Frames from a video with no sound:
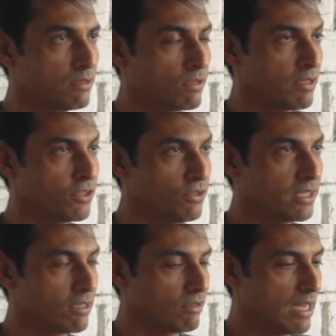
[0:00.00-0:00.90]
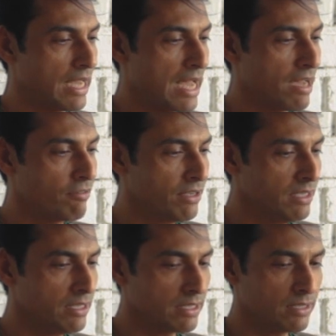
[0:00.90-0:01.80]
What are we doing now? Are
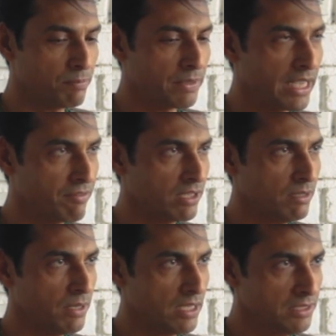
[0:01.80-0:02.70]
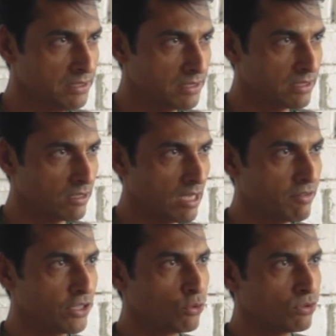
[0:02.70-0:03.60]
we uh, playing with our bodies? Are
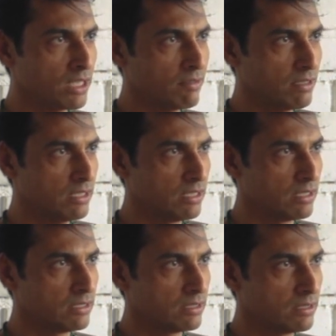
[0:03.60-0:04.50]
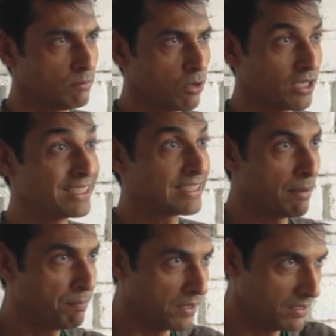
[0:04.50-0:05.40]
we using our body
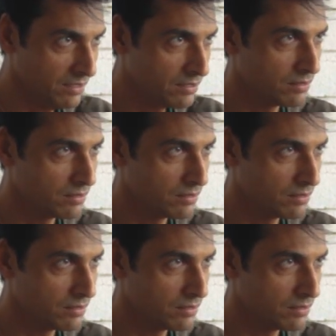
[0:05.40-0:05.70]
temple,